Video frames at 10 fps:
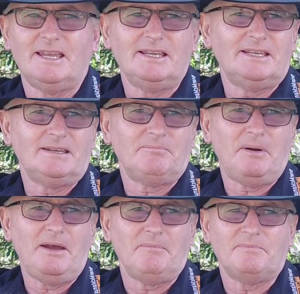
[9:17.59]
a
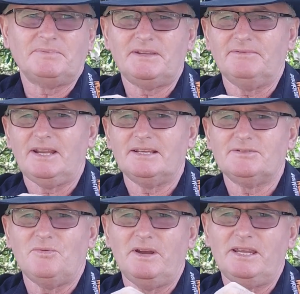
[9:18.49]
pub 7 days
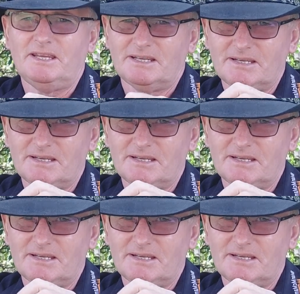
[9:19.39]
a week